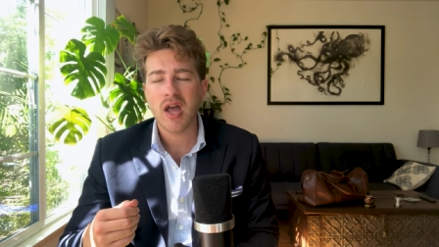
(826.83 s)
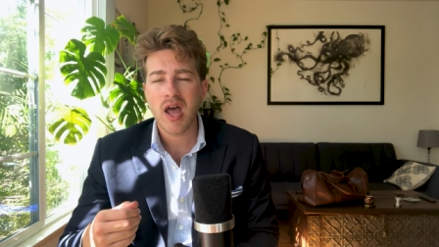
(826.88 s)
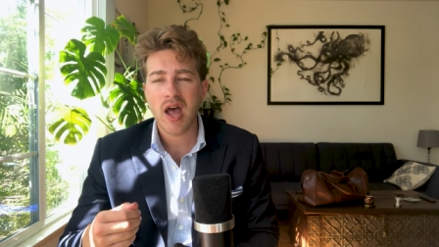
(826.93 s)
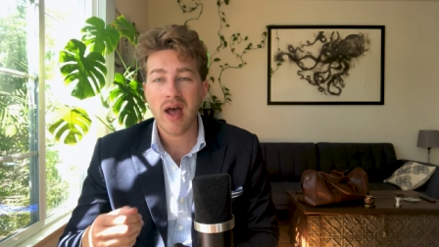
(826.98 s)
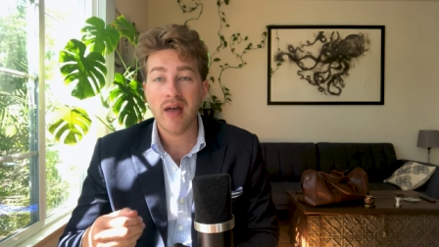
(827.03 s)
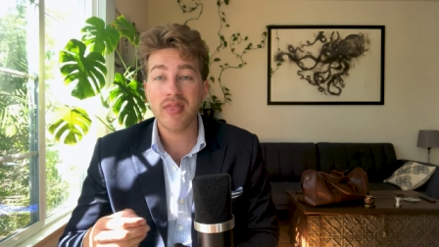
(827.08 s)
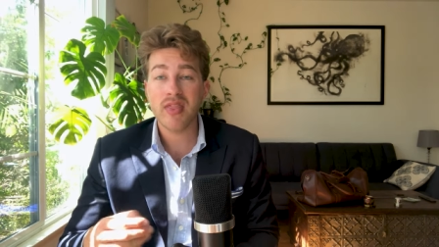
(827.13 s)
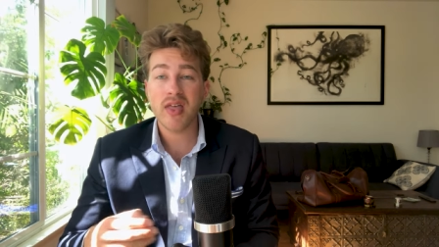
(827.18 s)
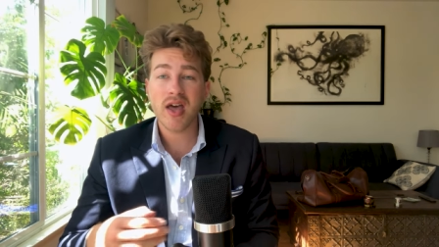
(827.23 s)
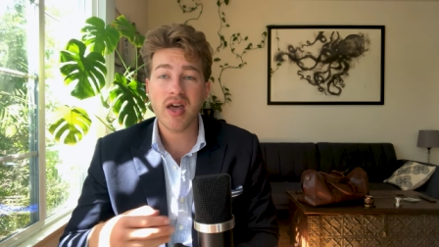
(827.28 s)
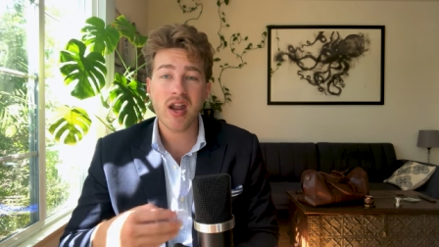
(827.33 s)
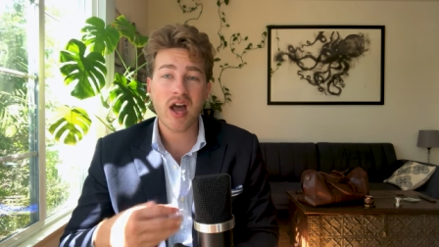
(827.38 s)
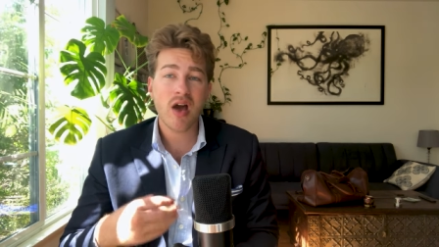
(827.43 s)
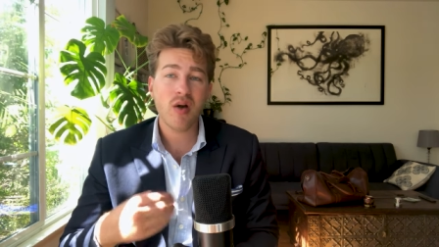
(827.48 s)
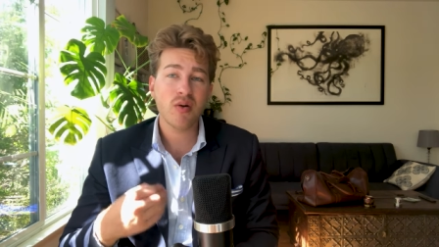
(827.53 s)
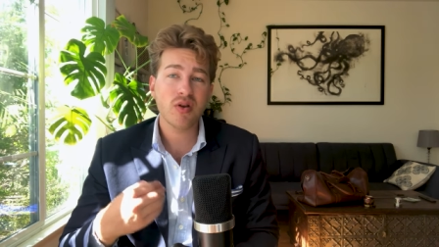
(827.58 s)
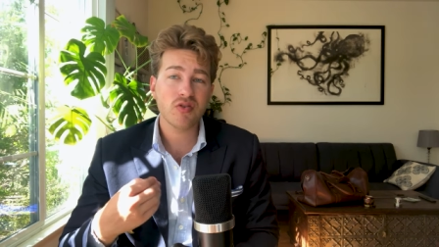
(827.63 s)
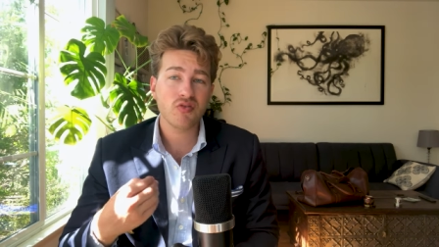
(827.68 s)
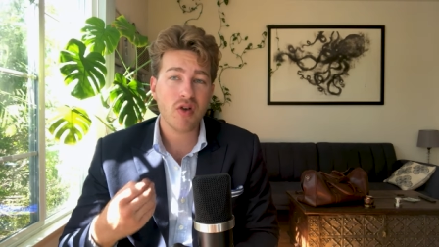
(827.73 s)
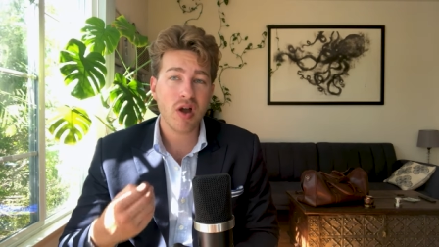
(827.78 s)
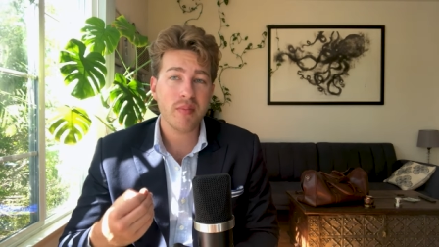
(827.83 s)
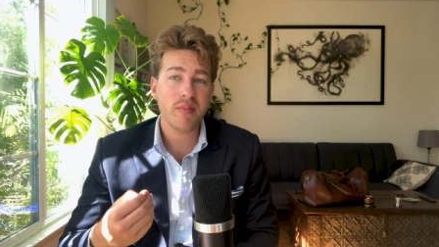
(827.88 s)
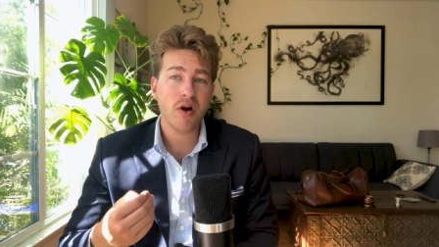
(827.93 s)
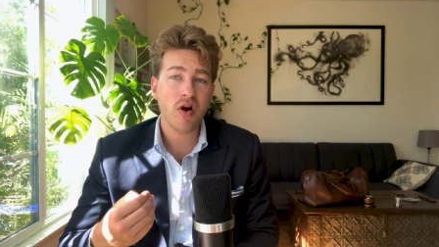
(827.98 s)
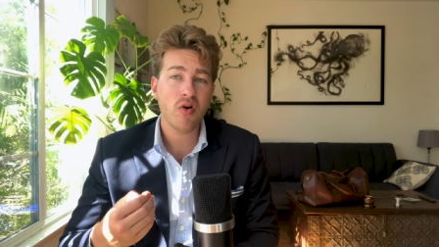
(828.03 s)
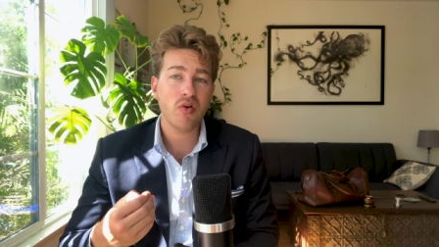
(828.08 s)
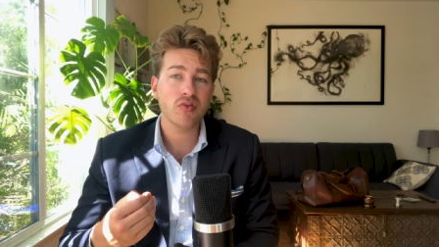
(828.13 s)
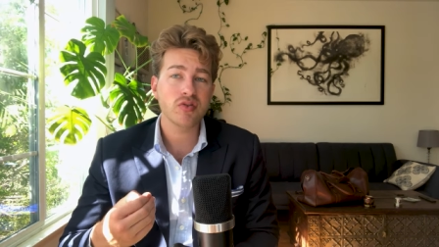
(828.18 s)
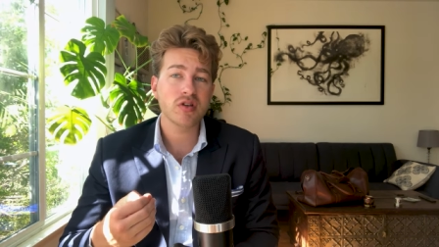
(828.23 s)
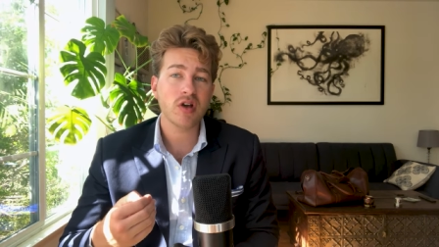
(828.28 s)
And then I would grab
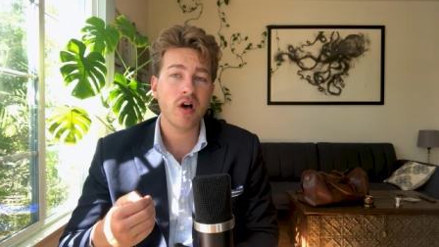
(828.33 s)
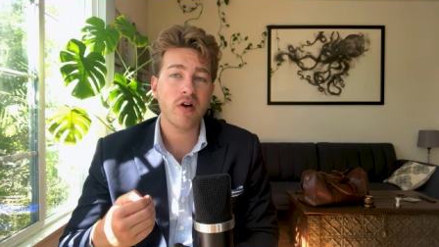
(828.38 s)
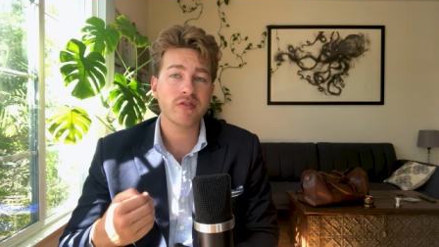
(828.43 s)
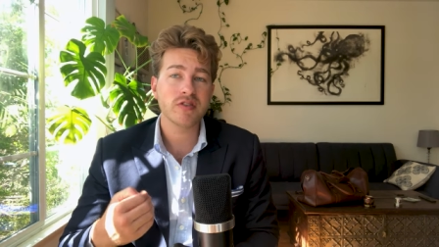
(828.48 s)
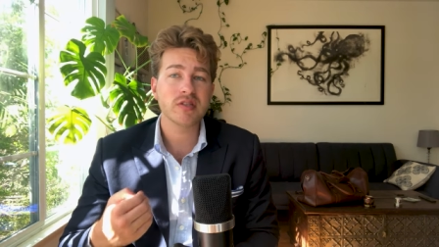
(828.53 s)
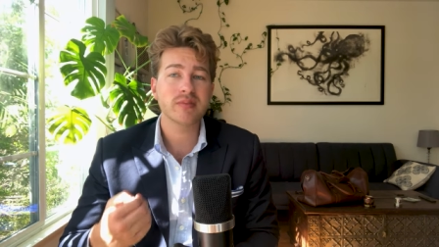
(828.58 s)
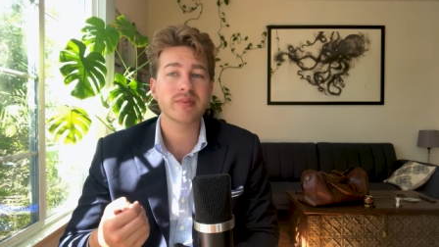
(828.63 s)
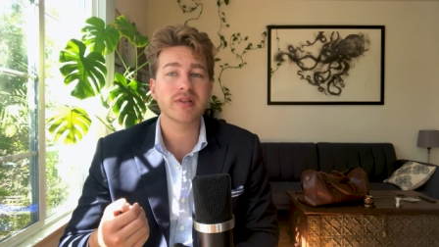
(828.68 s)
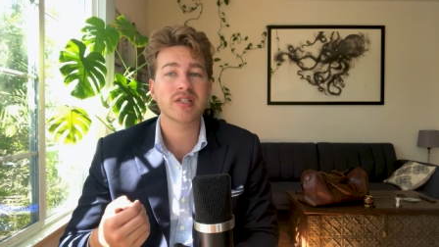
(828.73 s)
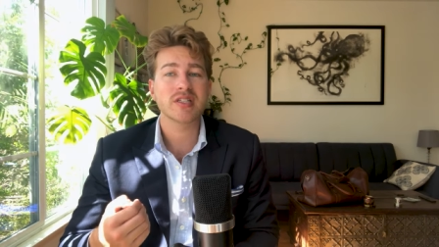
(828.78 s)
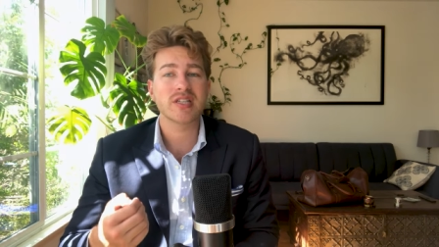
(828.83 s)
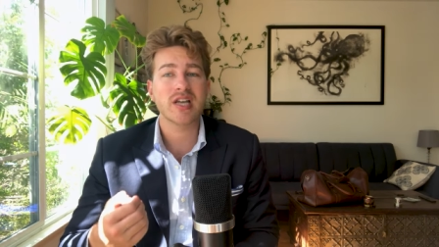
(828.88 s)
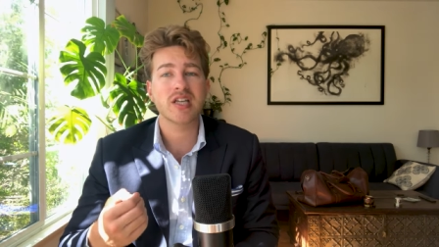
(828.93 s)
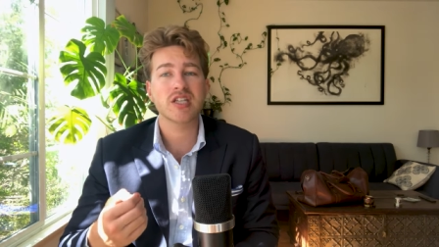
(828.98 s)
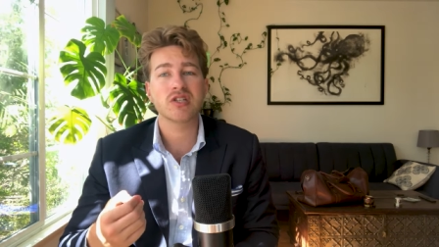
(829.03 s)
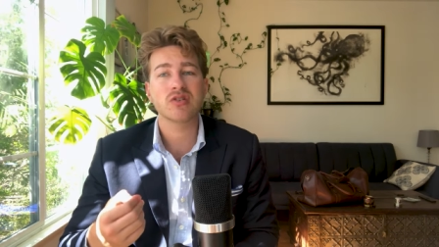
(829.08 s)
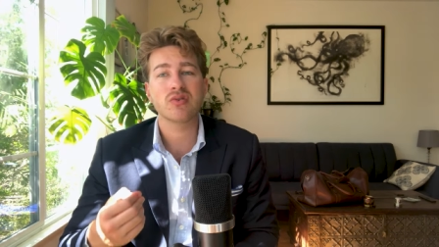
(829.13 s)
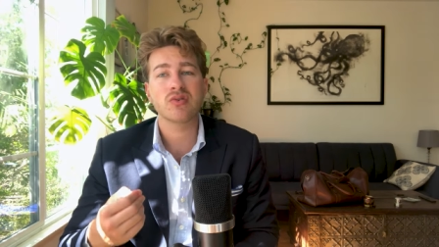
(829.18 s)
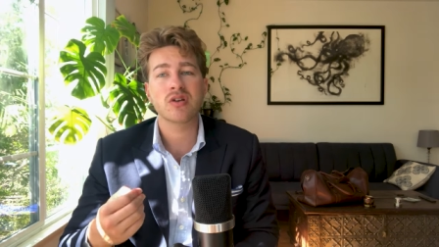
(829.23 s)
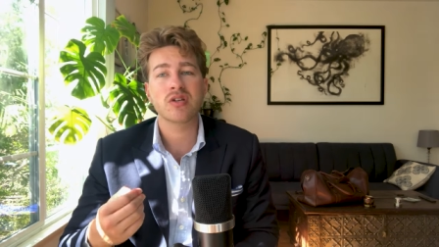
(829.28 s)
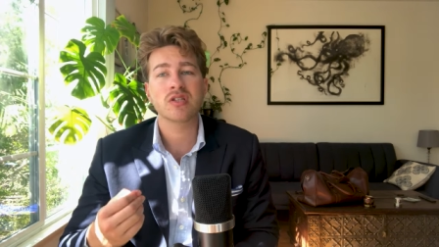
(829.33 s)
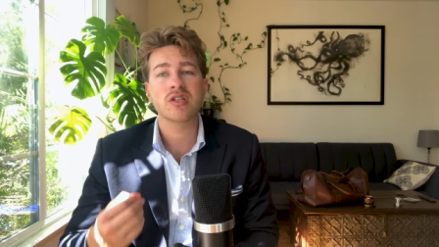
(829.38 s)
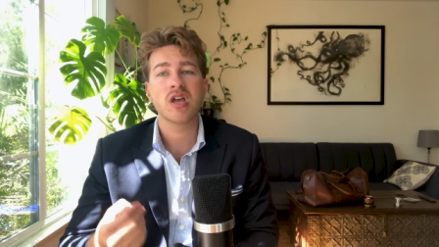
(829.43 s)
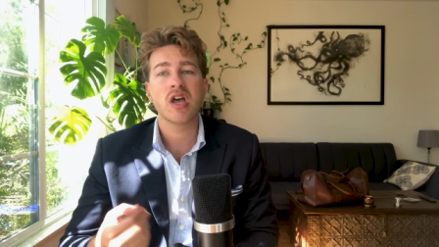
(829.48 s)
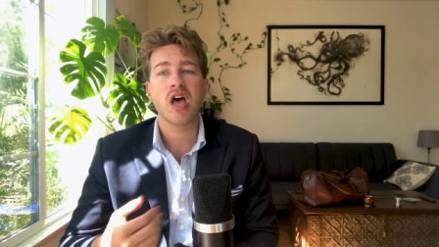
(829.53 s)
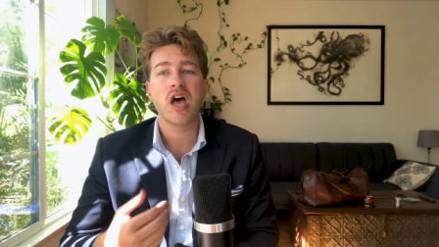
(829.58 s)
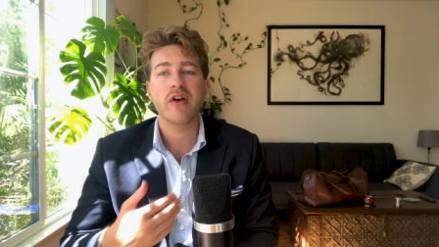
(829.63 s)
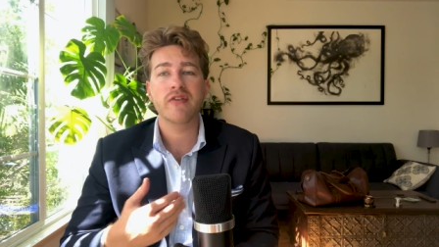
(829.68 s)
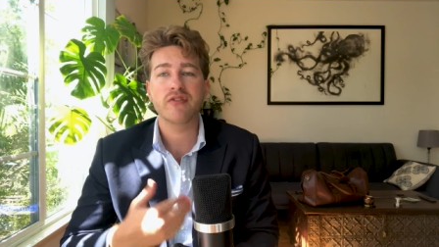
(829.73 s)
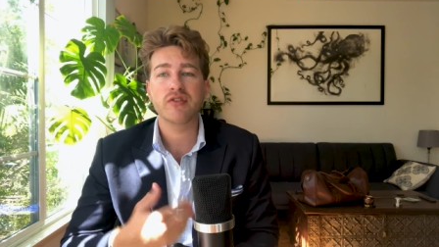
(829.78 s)
hold of some accessories,
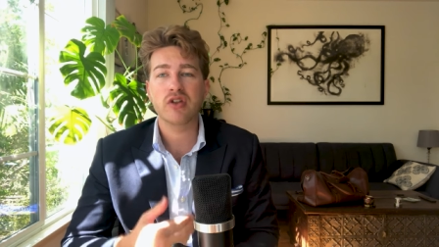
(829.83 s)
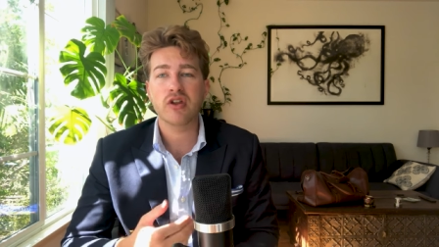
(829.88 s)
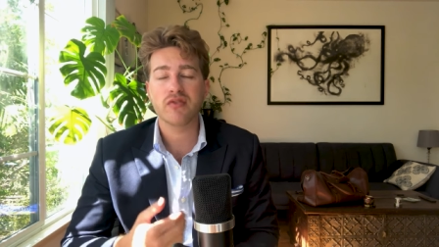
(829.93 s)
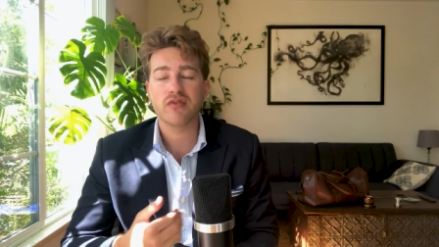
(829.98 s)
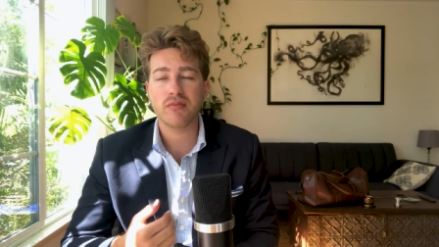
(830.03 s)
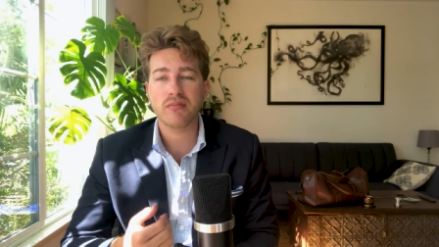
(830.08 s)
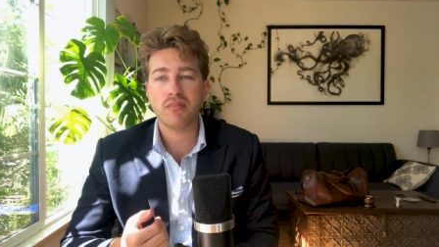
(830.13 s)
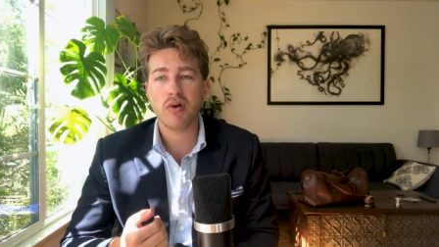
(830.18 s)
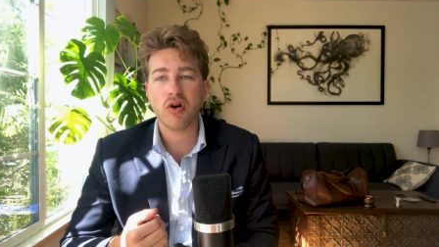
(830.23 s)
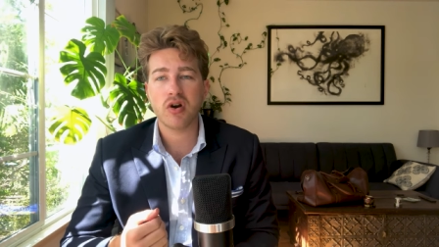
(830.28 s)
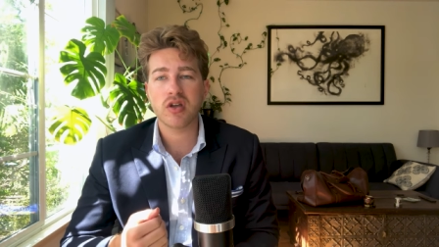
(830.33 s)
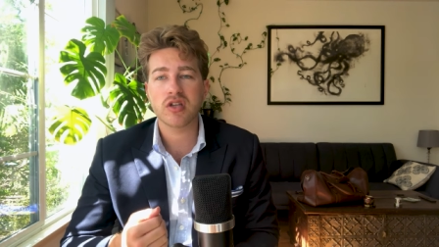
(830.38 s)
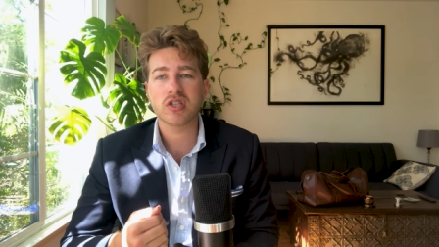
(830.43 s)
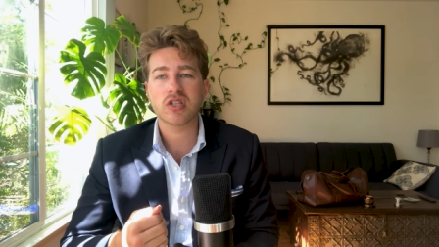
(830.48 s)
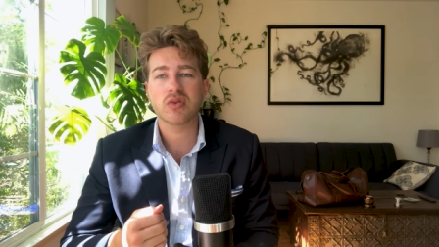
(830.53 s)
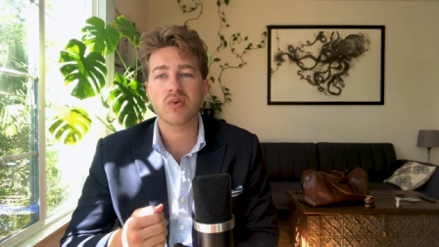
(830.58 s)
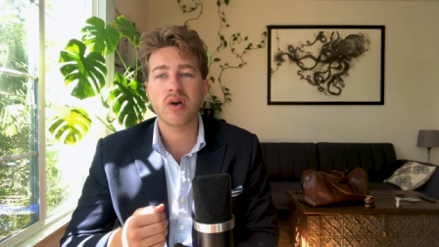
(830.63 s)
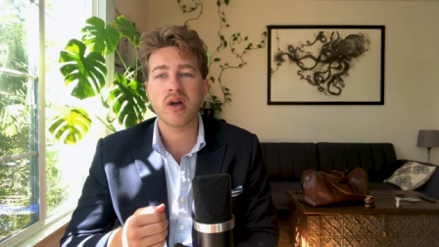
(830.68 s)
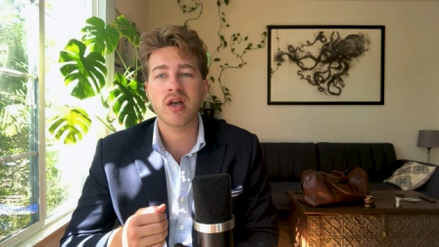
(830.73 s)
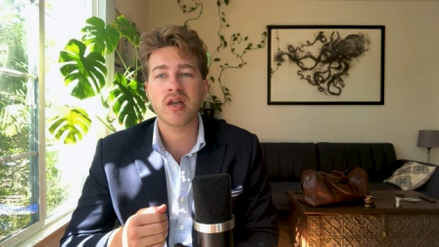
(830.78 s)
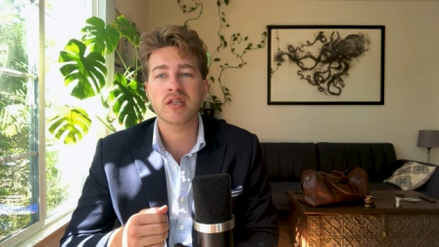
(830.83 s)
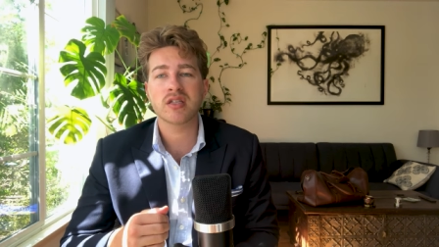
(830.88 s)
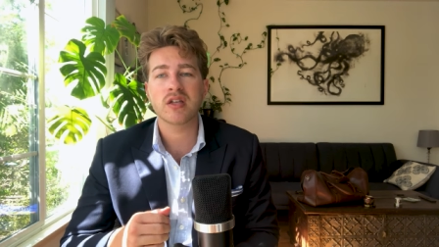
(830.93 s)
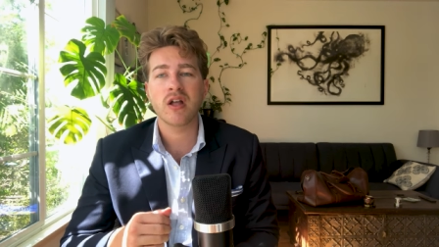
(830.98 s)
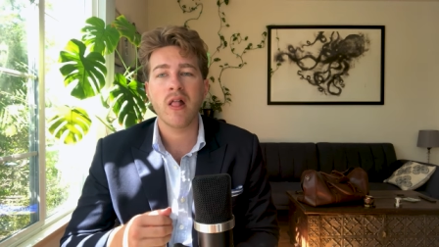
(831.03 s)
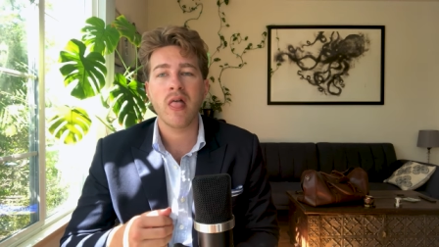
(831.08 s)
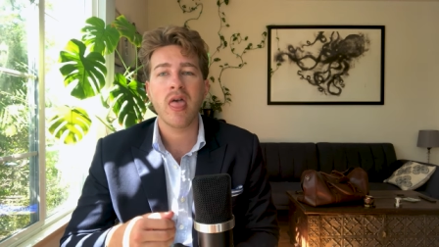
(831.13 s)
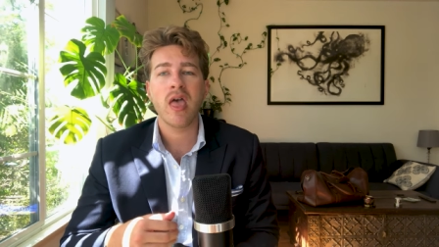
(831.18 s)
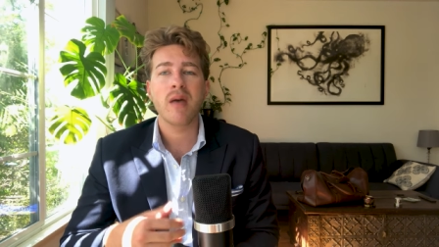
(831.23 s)
a few different pocket squares,